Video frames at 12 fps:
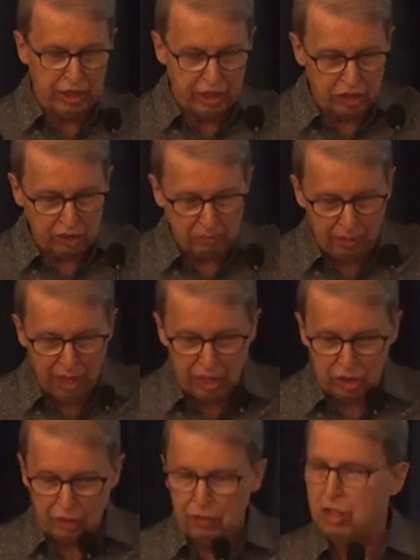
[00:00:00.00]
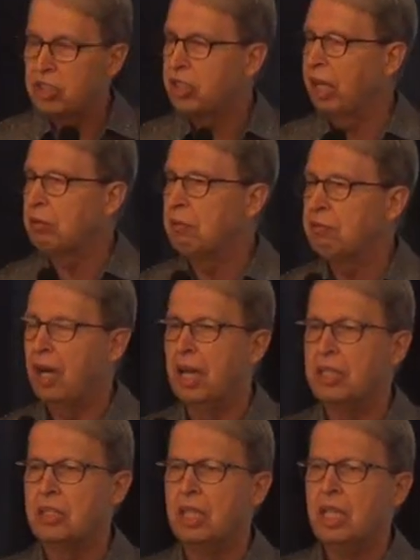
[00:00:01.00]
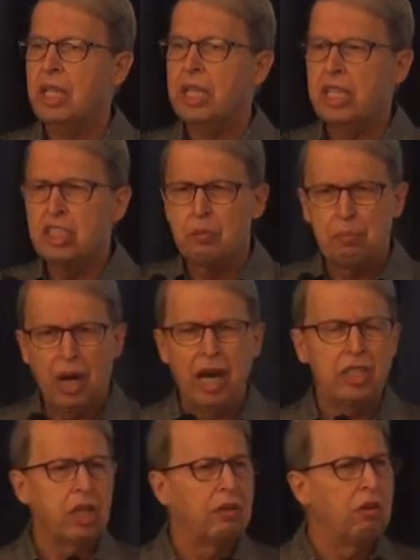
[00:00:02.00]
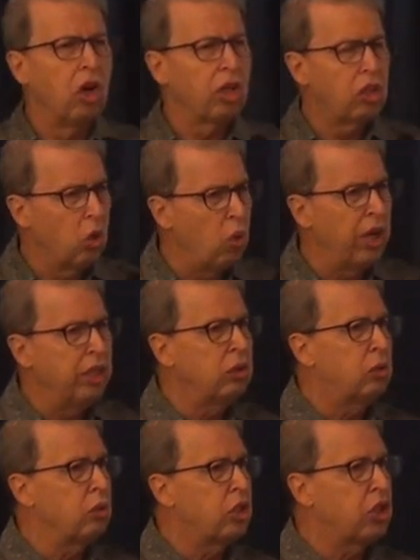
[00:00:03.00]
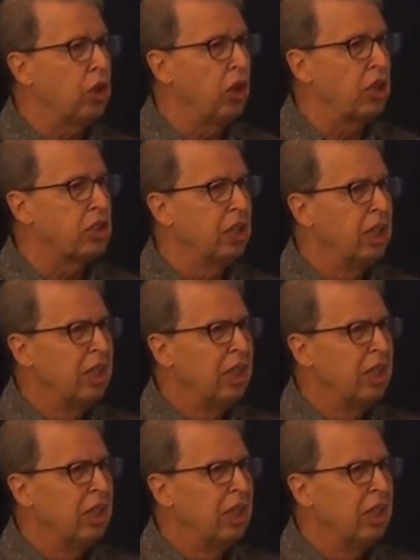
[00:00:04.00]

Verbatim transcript: It's part of our sacrifice, it's part of our going to church